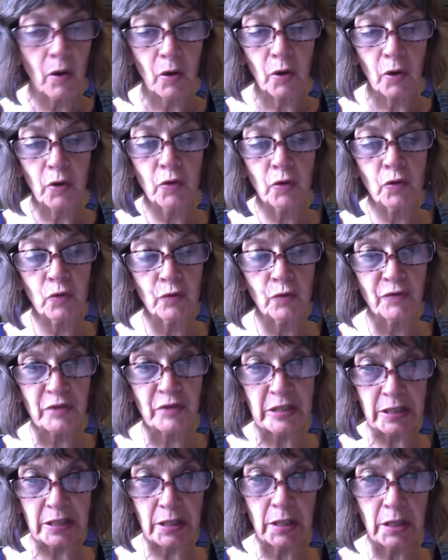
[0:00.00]
you've
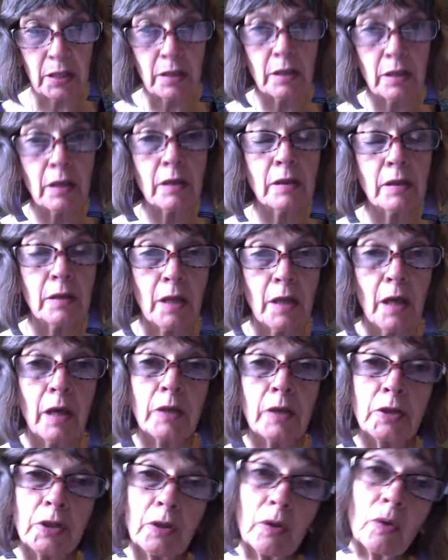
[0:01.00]
seen
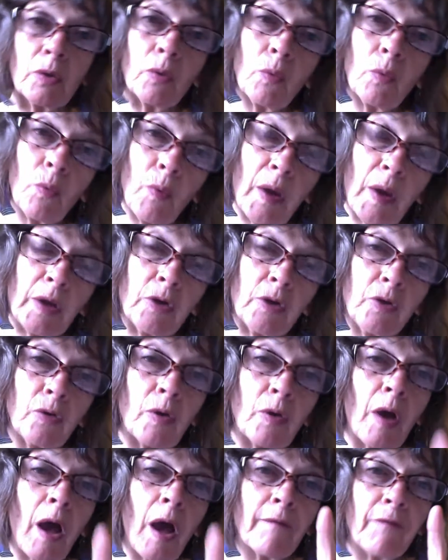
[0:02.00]
that when you
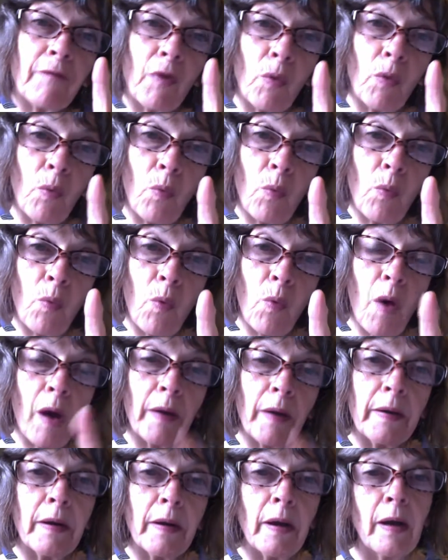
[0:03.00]
have
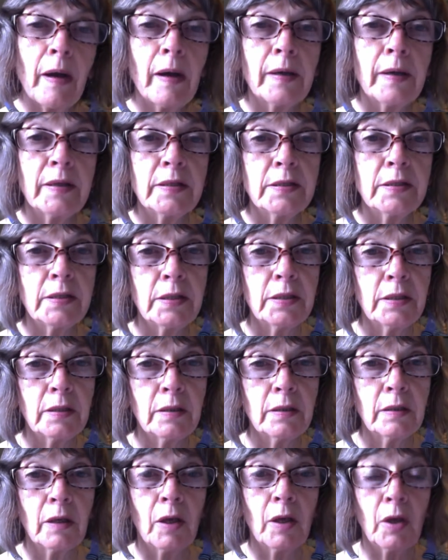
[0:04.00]
one idea,